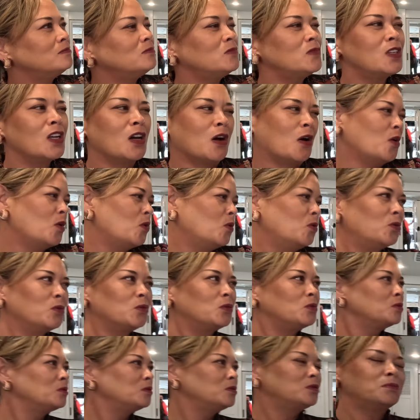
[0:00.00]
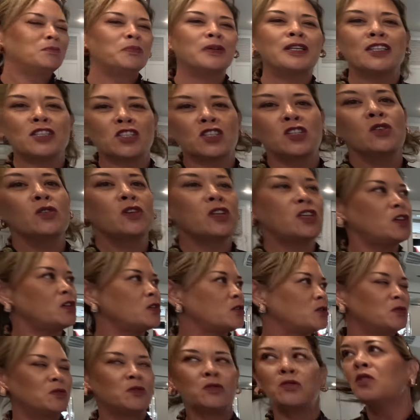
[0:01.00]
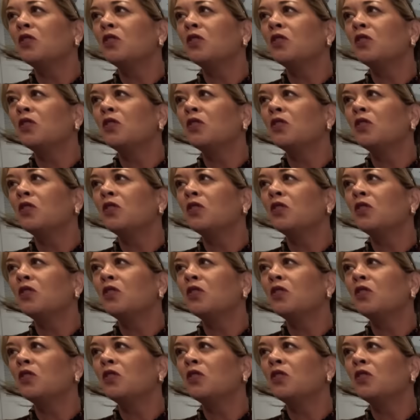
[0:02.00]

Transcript: no. Oh. But it's still cute.